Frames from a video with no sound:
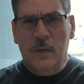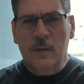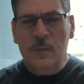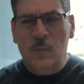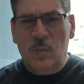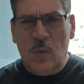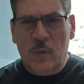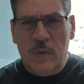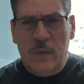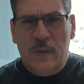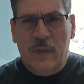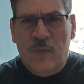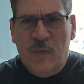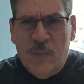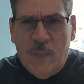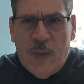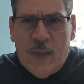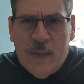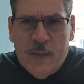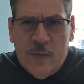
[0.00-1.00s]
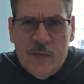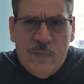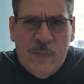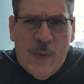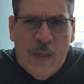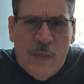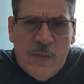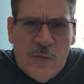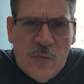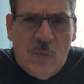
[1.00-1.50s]
Good morning, everybody. This is
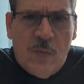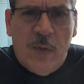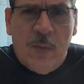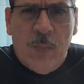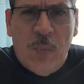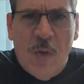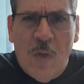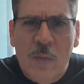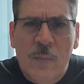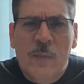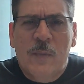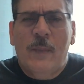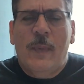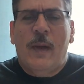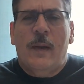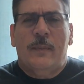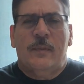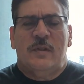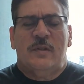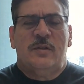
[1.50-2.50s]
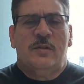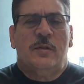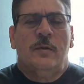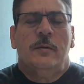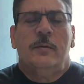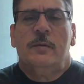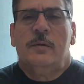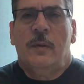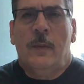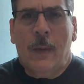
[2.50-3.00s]
Pastor Rick Broadman Baptist
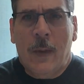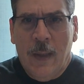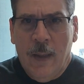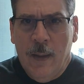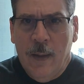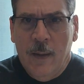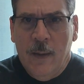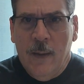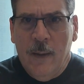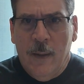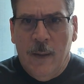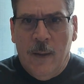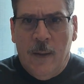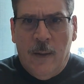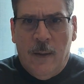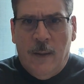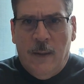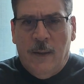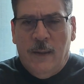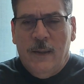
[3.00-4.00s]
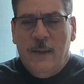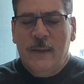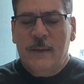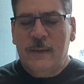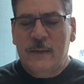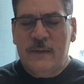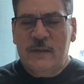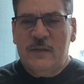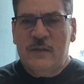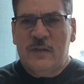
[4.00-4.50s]
Church,
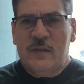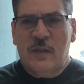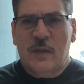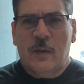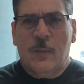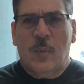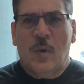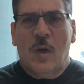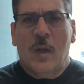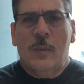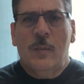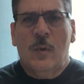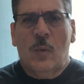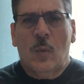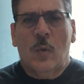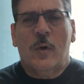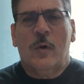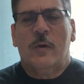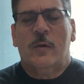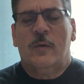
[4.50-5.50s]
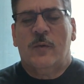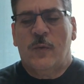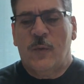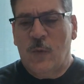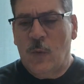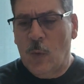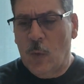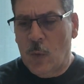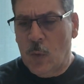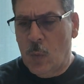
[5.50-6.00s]
and this is the Broadman Word
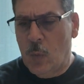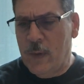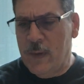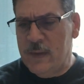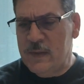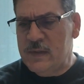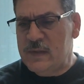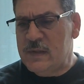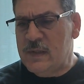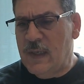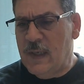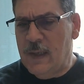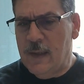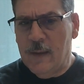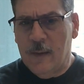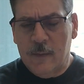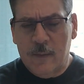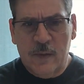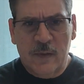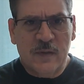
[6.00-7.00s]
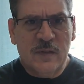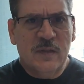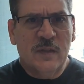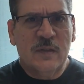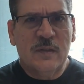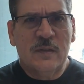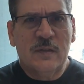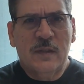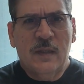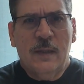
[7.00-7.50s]
for Wednesday, August
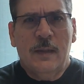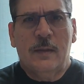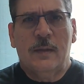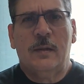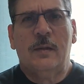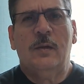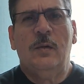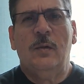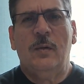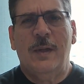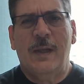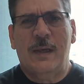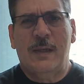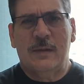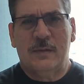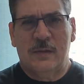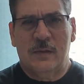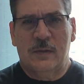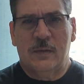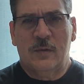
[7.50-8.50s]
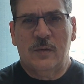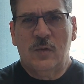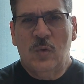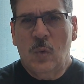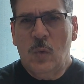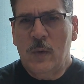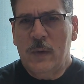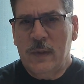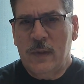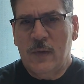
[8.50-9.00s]
16th,
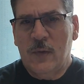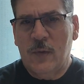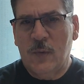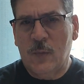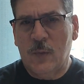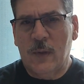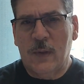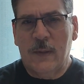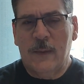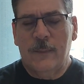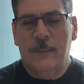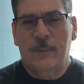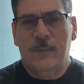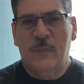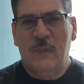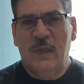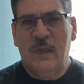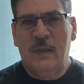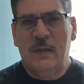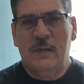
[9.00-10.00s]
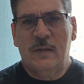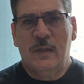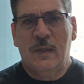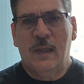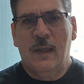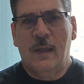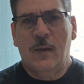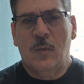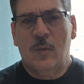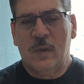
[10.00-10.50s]
2023. And
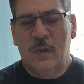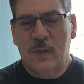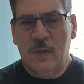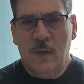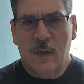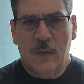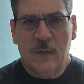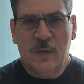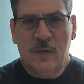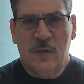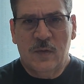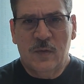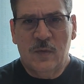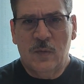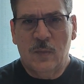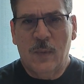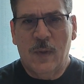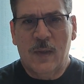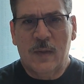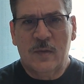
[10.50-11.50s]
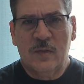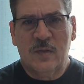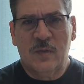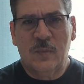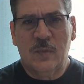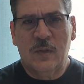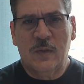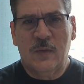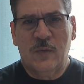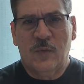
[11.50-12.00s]
today I want to talk to you about
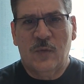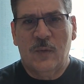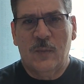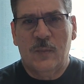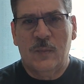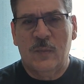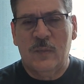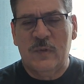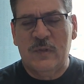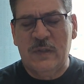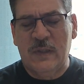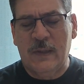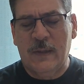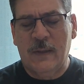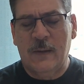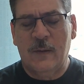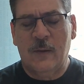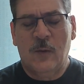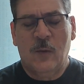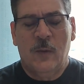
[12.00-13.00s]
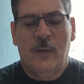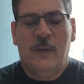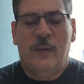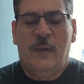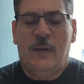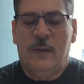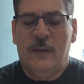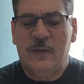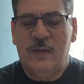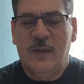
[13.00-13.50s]
something from Second
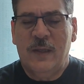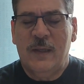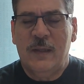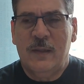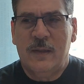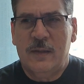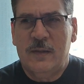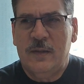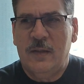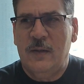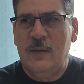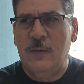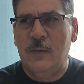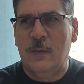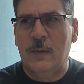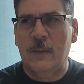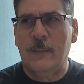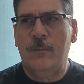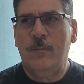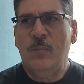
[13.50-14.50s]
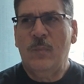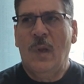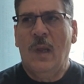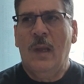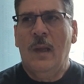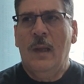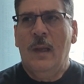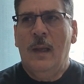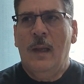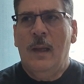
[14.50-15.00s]
Corinthians, kind of
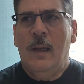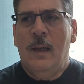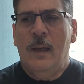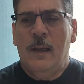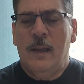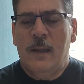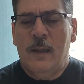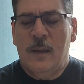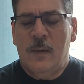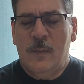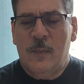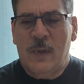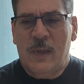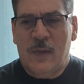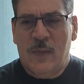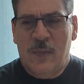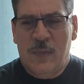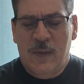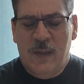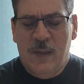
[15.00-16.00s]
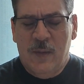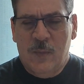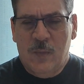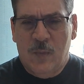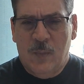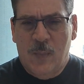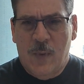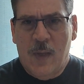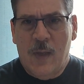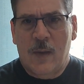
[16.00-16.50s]
continuing uh, my theme
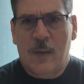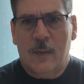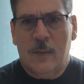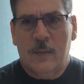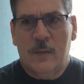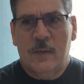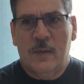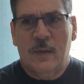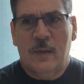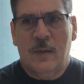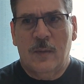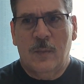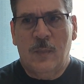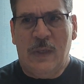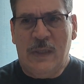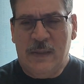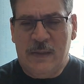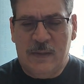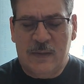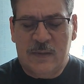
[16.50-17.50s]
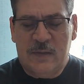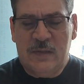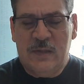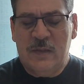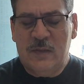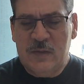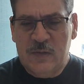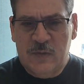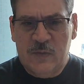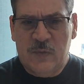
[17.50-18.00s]
about uh, making
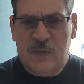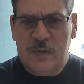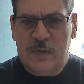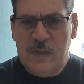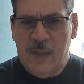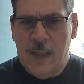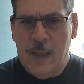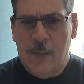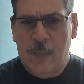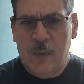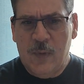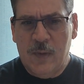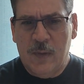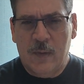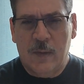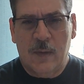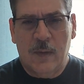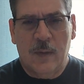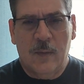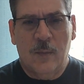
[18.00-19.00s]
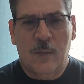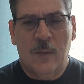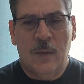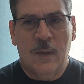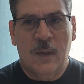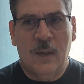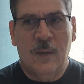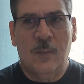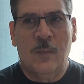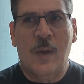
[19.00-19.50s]
sense of what's happening
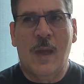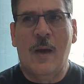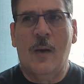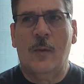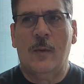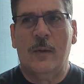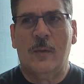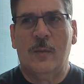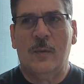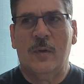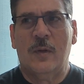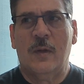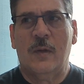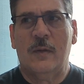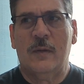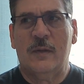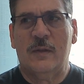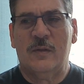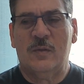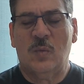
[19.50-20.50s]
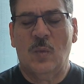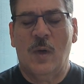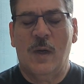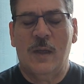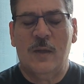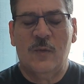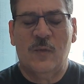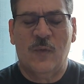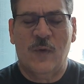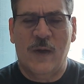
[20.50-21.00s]
in, in Maui with all these
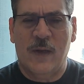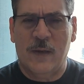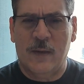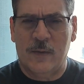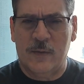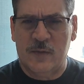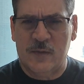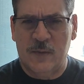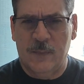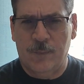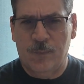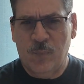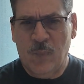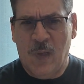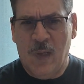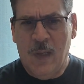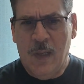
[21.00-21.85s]
wildfires,